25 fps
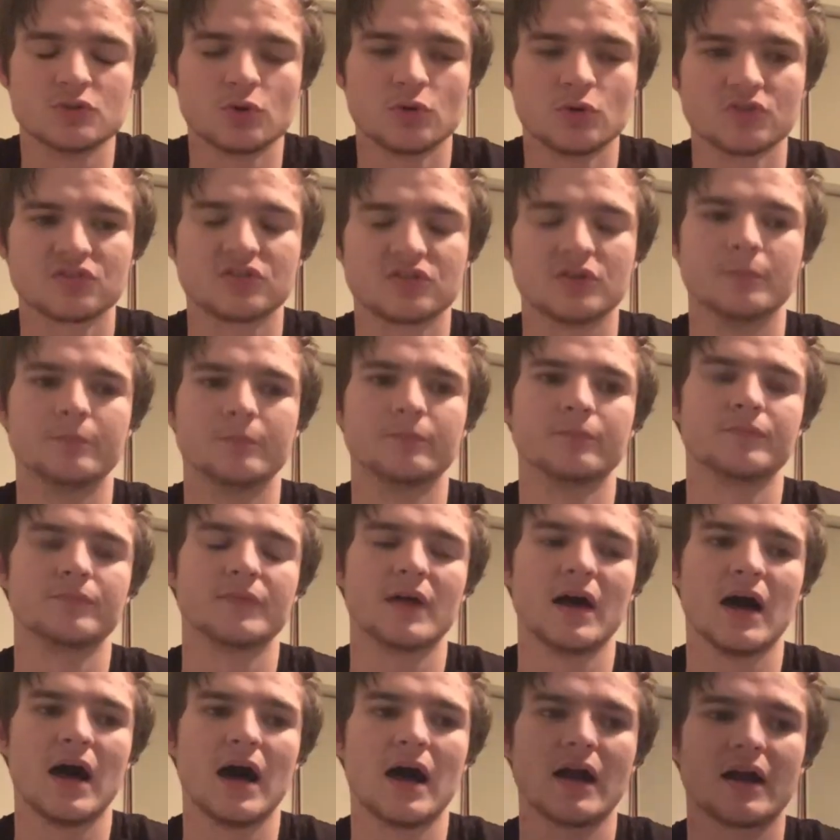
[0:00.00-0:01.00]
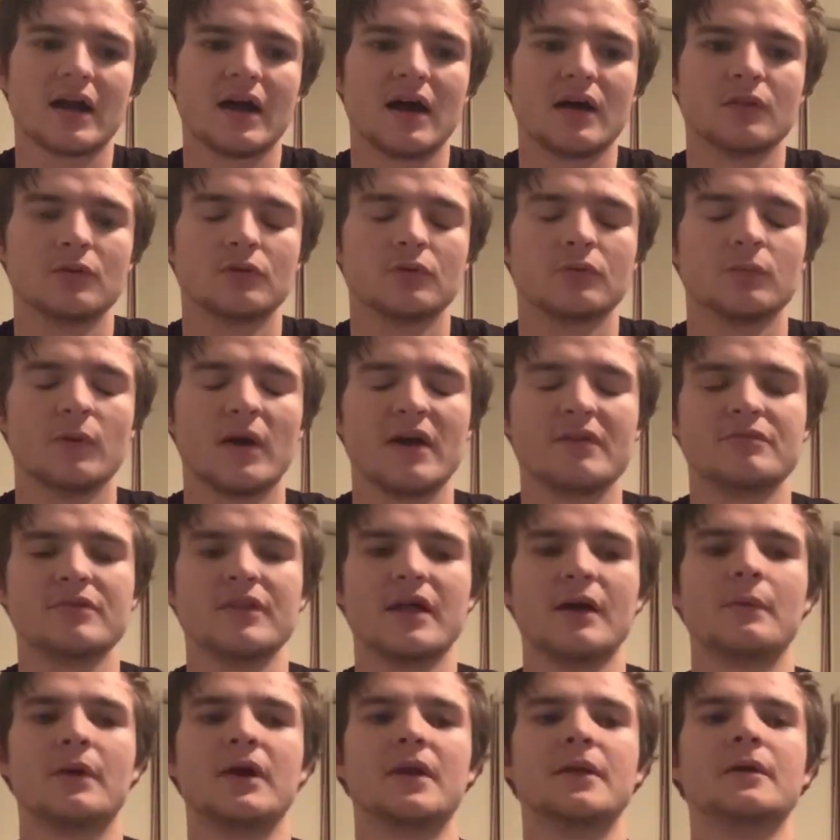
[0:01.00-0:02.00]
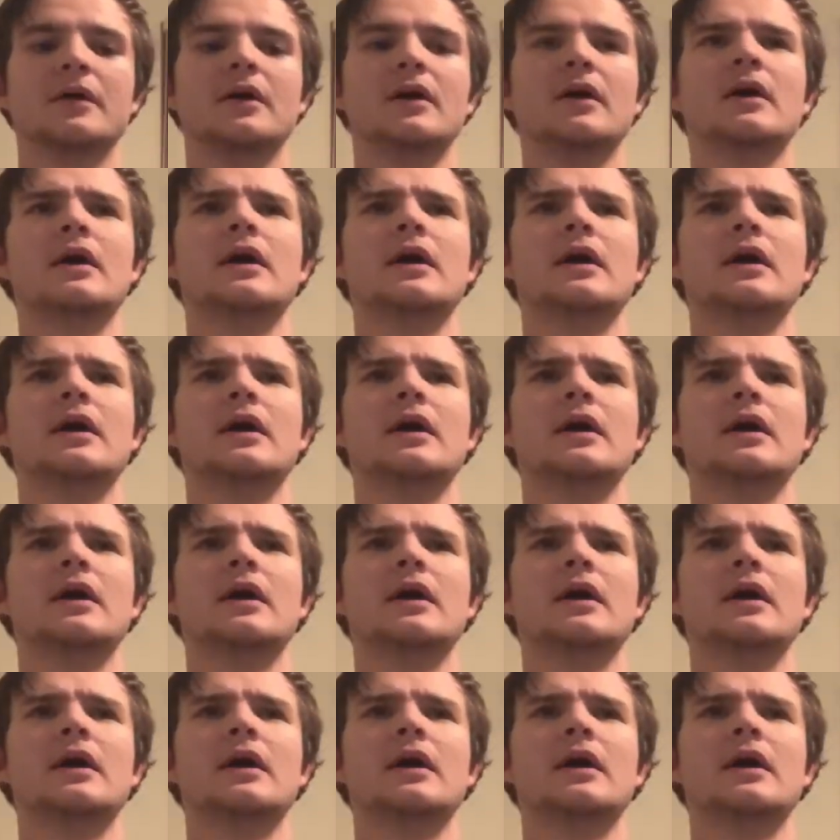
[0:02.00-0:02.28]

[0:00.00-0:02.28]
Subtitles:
awesome. I can't wait for that one.